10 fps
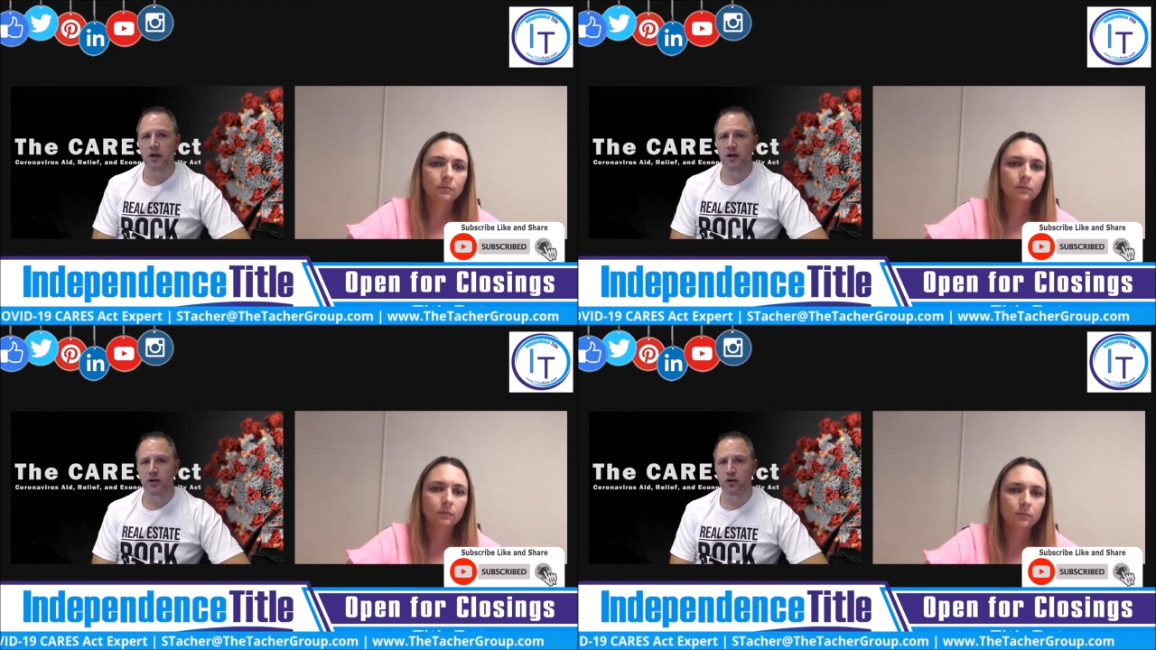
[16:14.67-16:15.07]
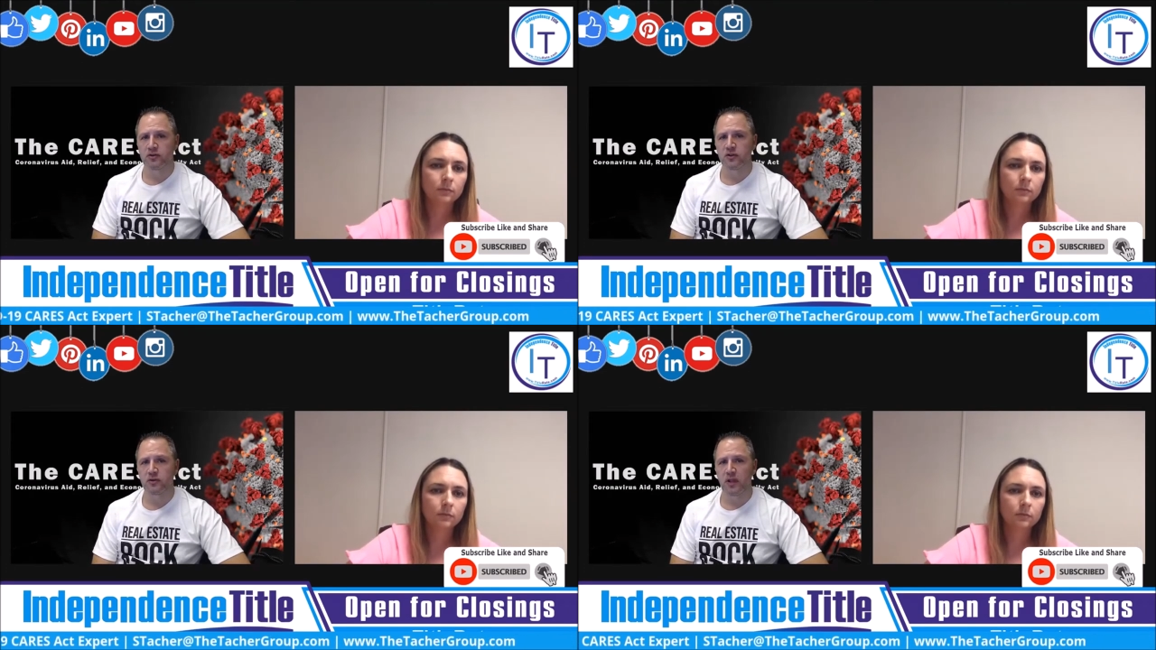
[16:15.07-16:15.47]
Speaker 1: You know,
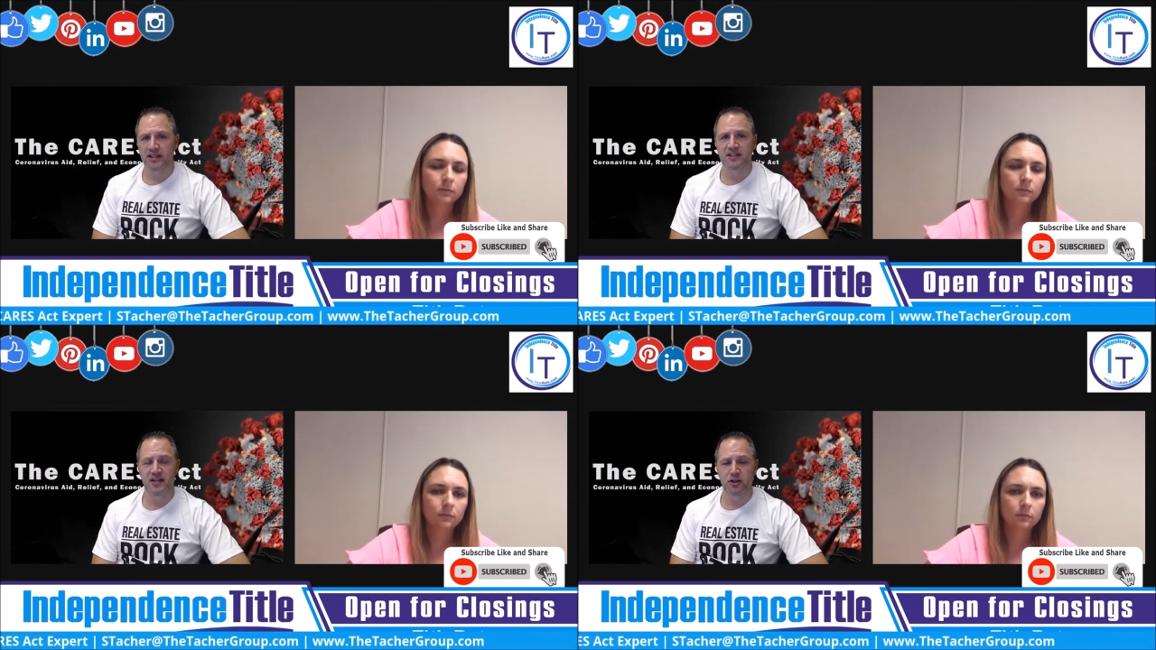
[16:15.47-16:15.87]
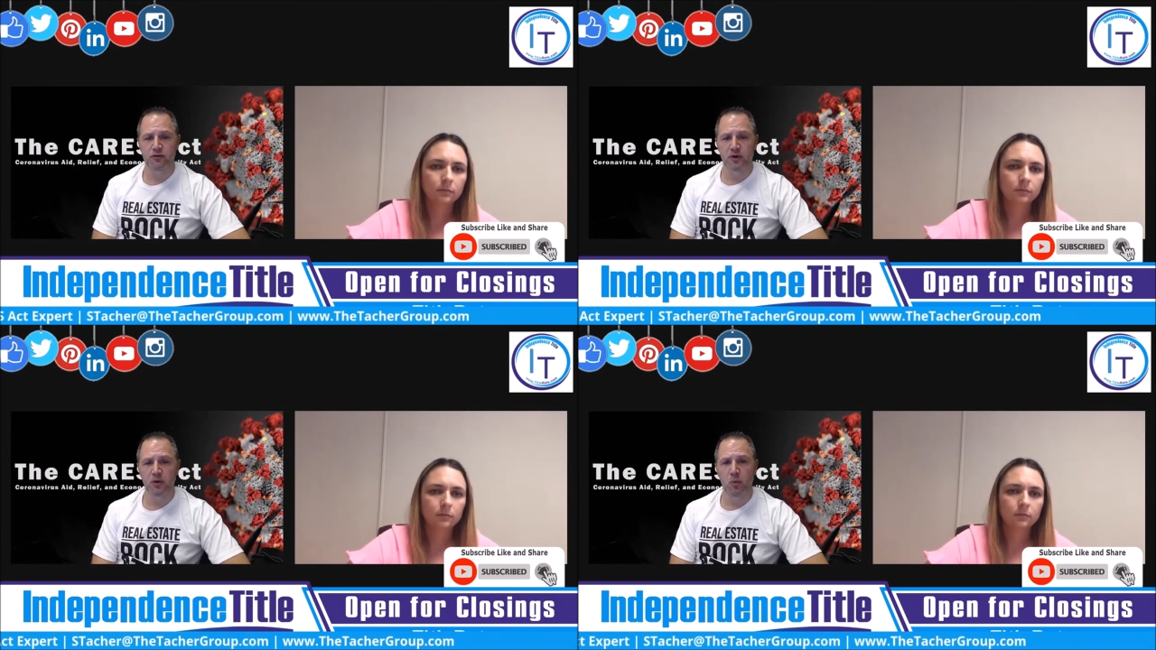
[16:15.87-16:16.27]
so like you said, you
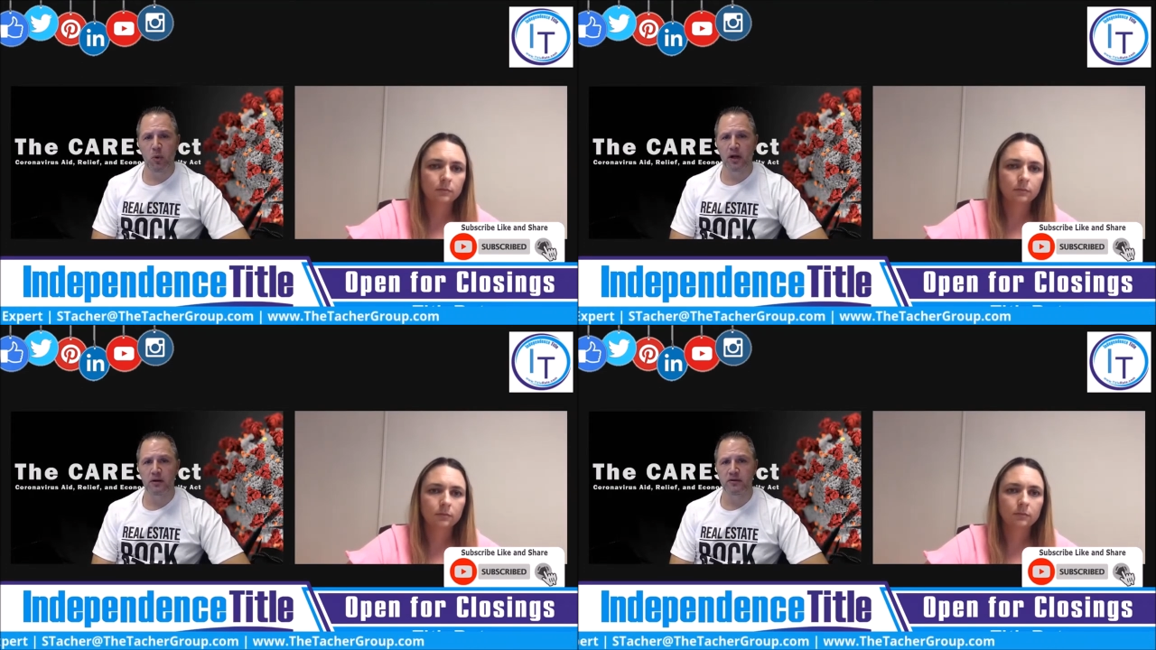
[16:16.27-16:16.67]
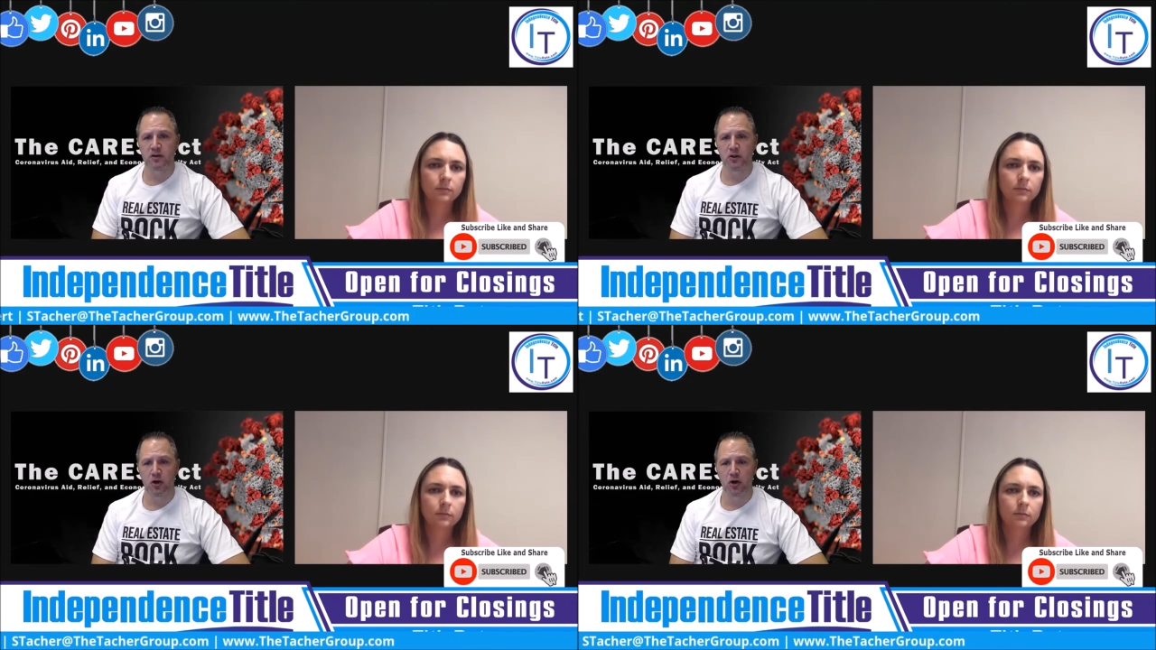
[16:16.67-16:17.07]
really want to
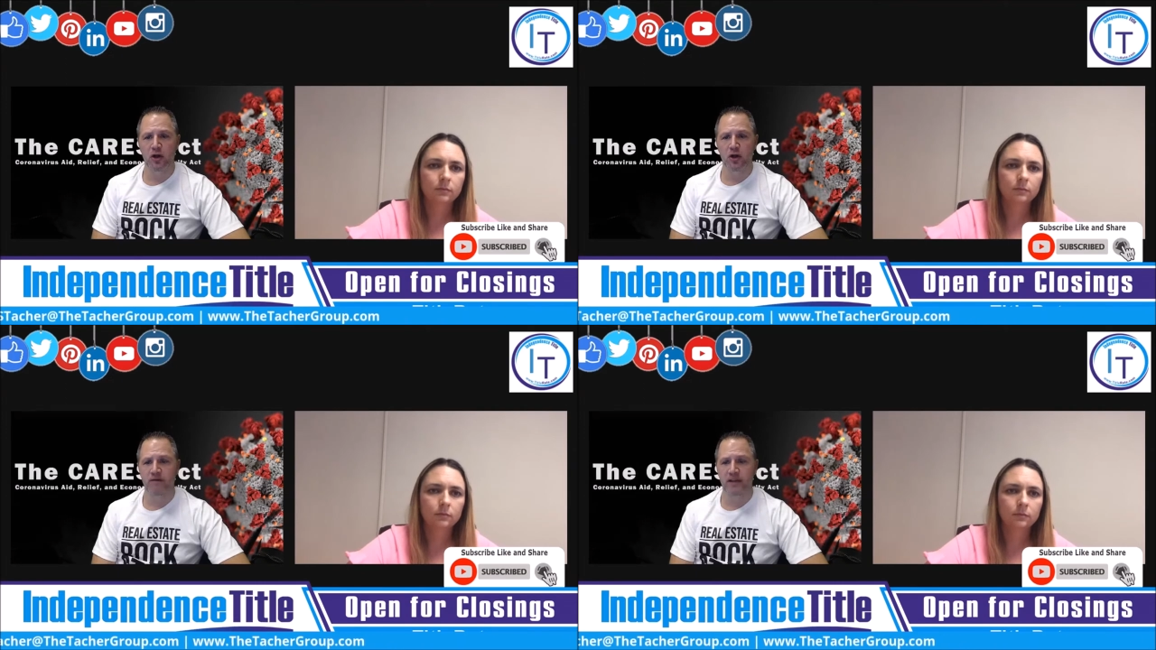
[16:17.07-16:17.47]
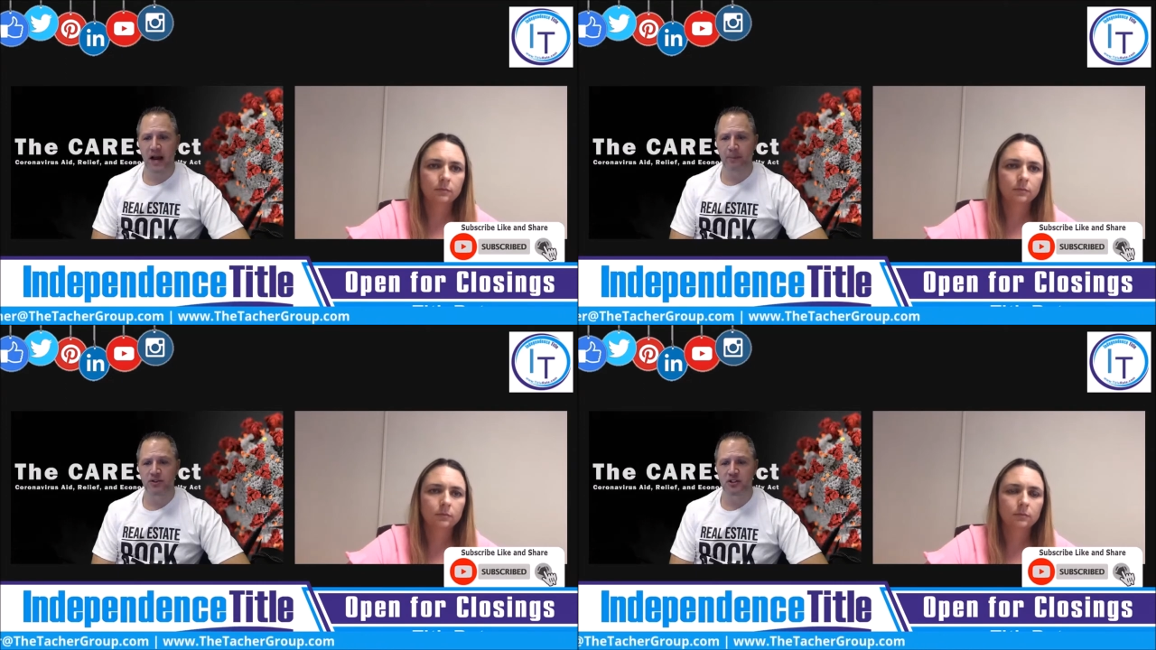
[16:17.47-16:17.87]
look at all of the
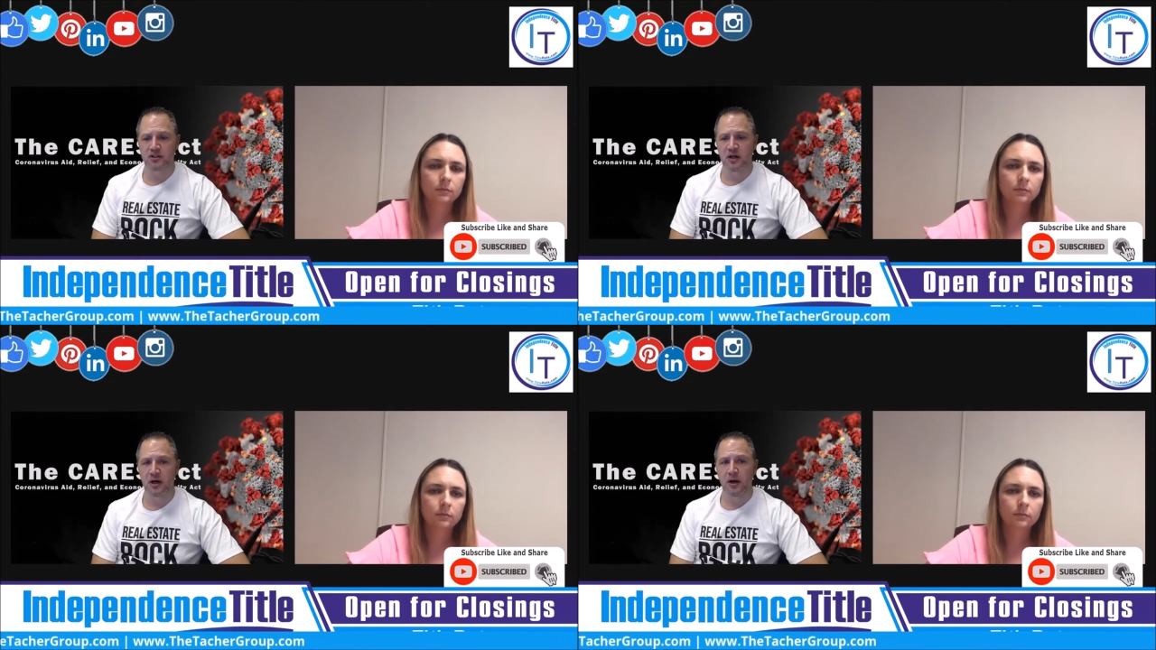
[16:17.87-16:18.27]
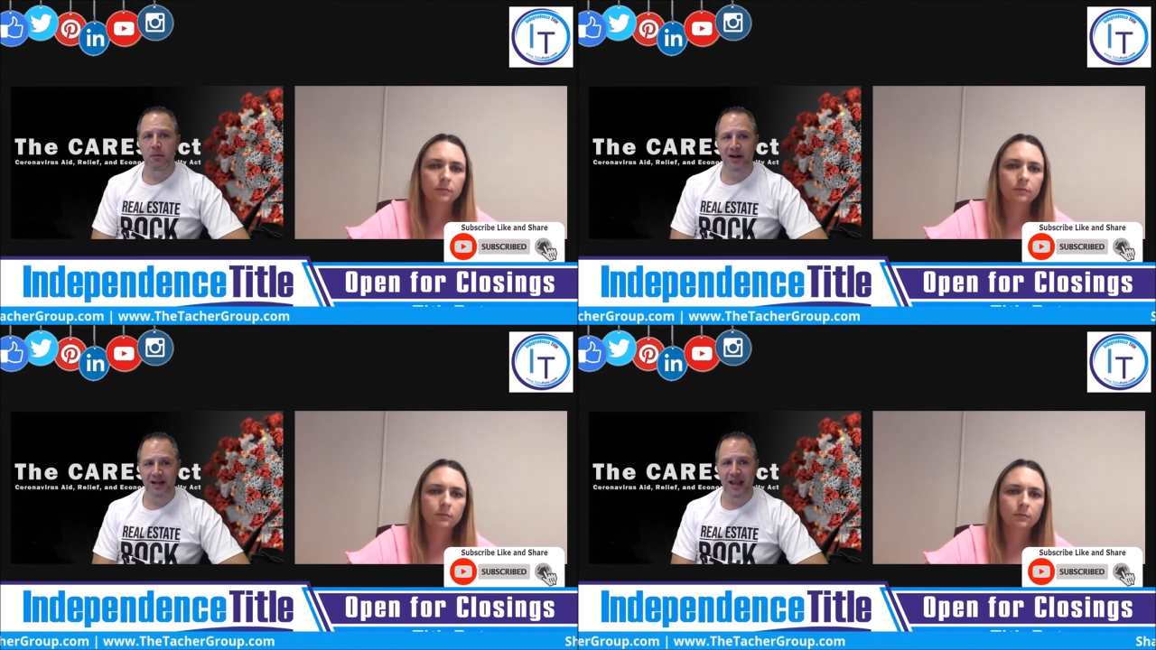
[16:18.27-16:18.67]
options.
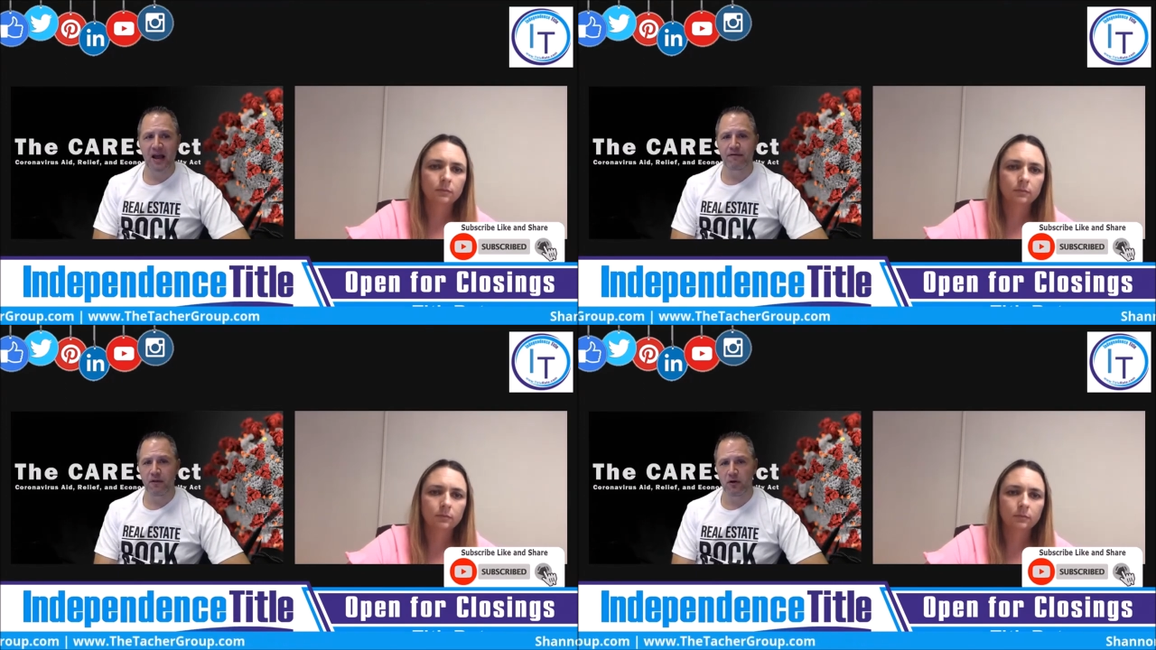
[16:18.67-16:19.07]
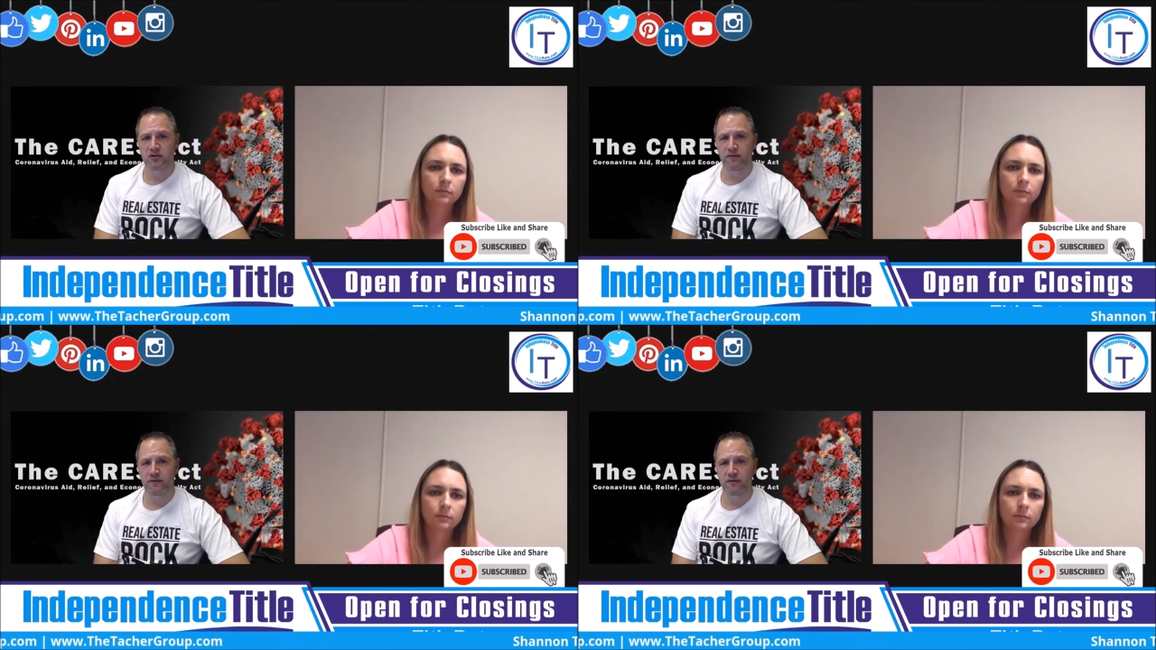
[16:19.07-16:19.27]
But again, for those